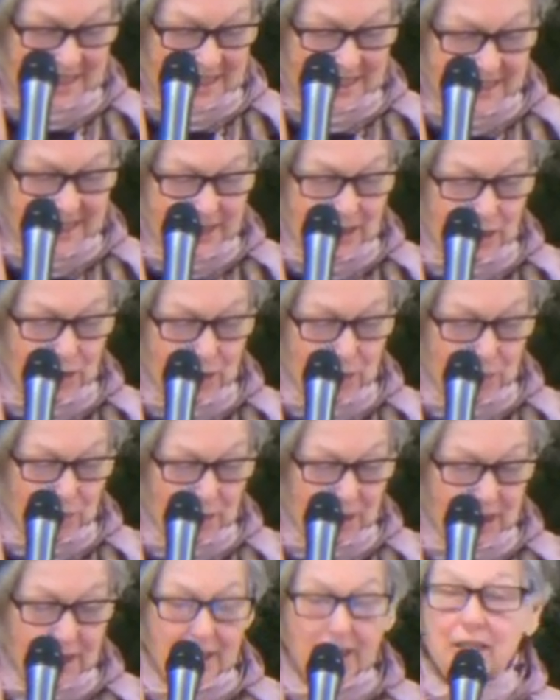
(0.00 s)
So,
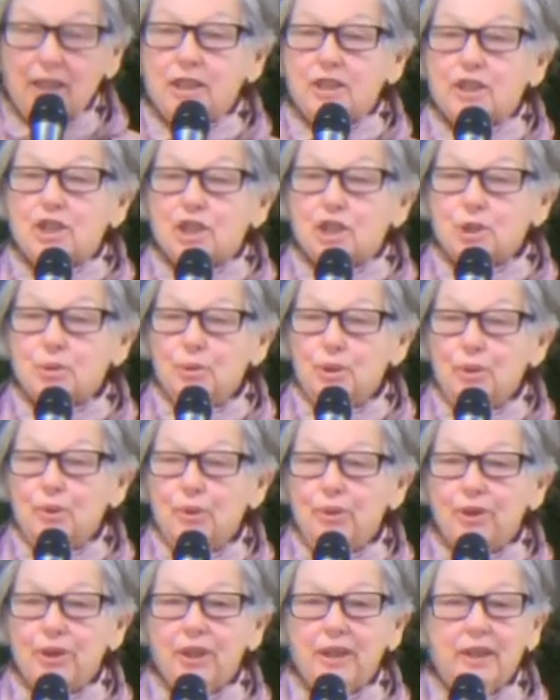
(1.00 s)

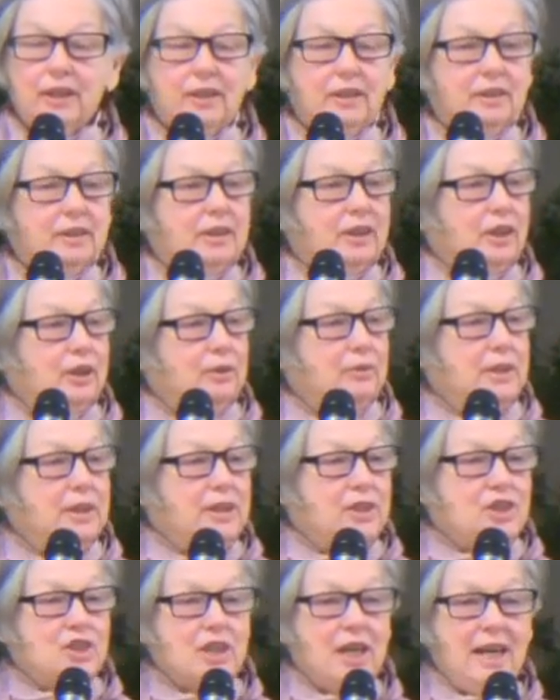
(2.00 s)
truth,
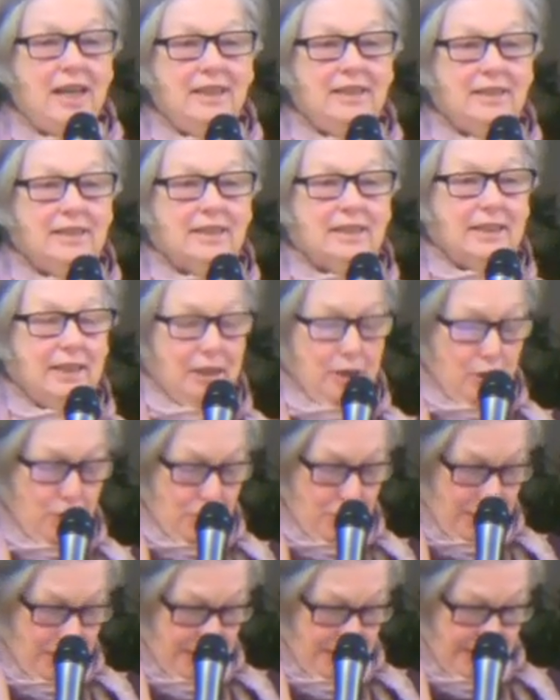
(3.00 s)
courage, and
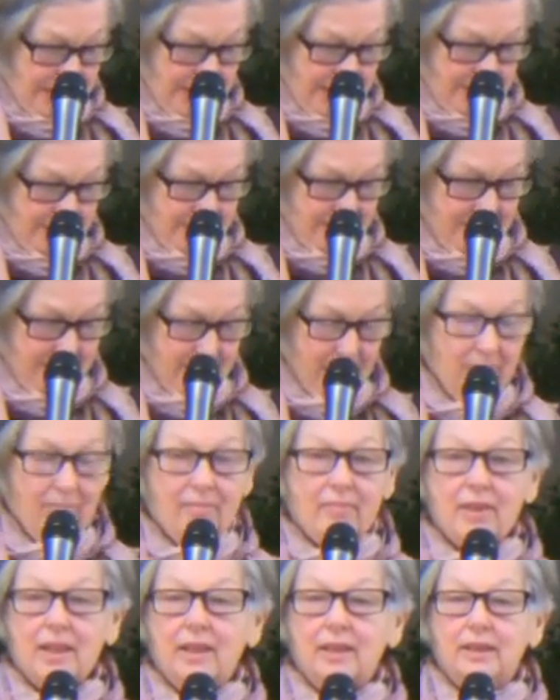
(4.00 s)
solutions.
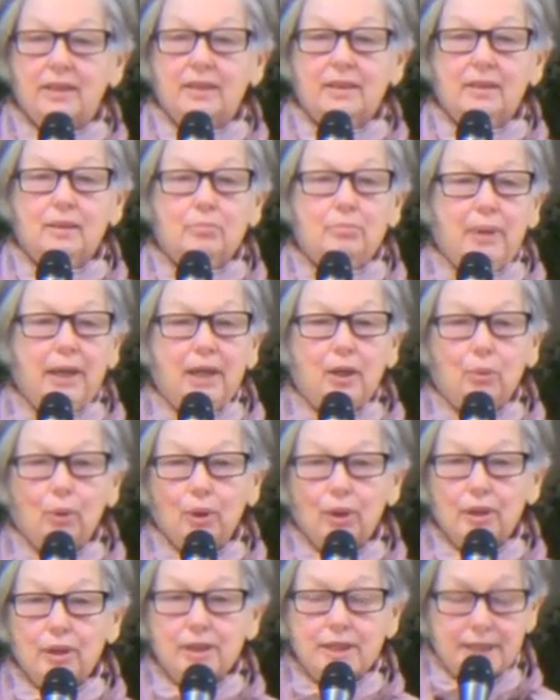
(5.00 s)
Big
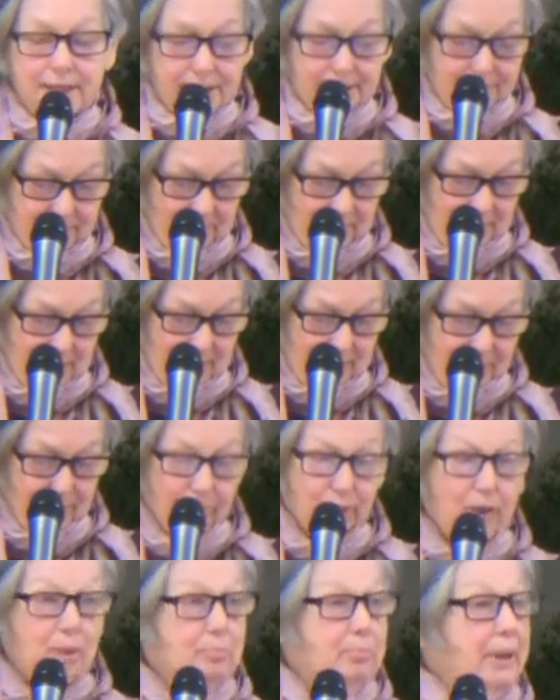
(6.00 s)
words
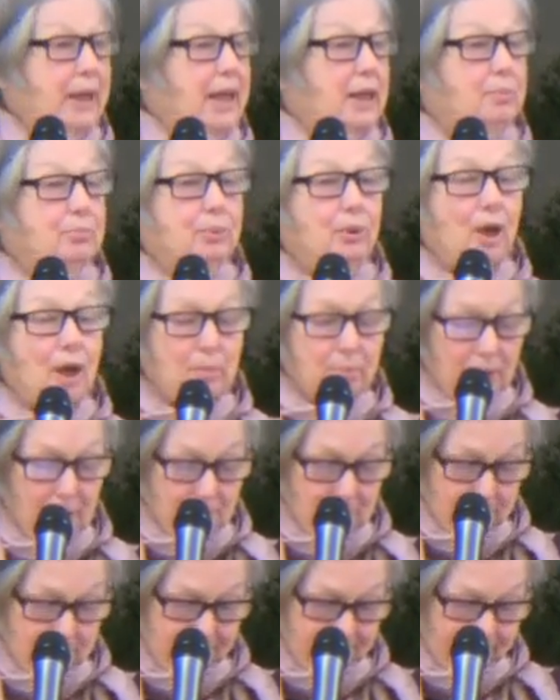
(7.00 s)
for a big
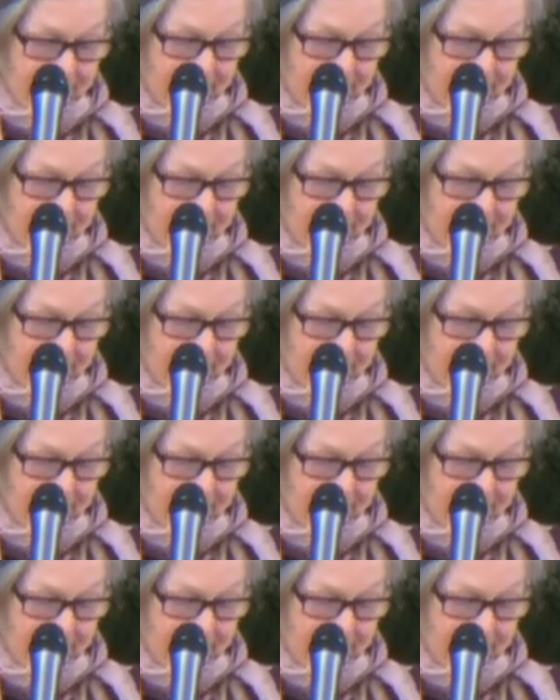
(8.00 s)
problem.